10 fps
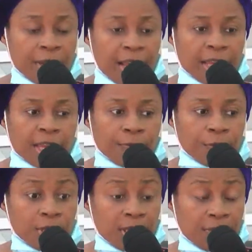when I came
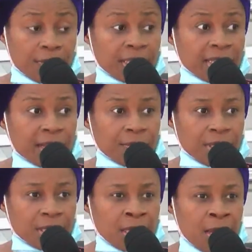for deliverance
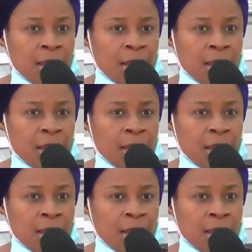service,